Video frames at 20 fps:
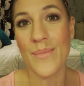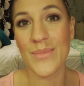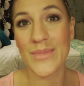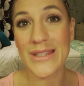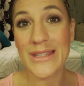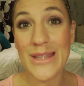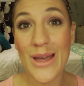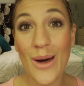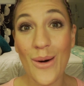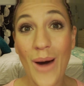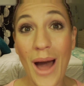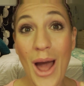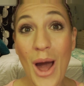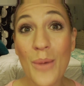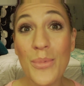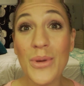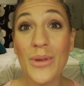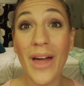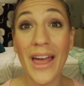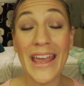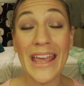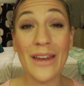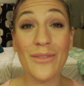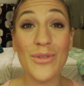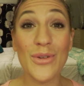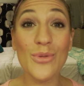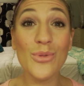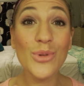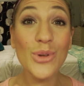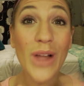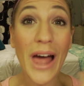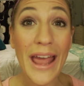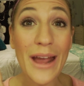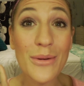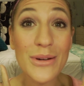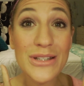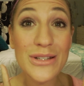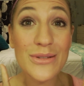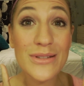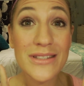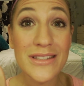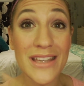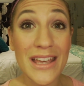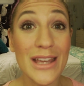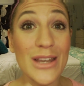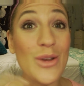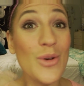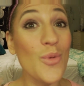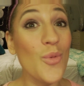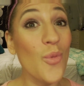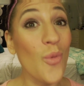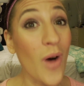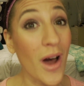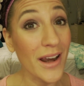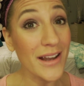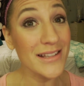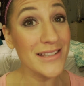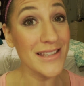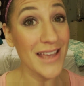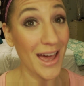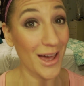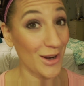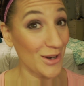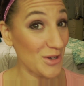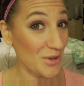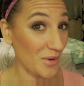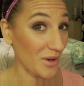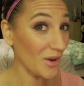So I hope you like it. If you like what you see and you want to see how to do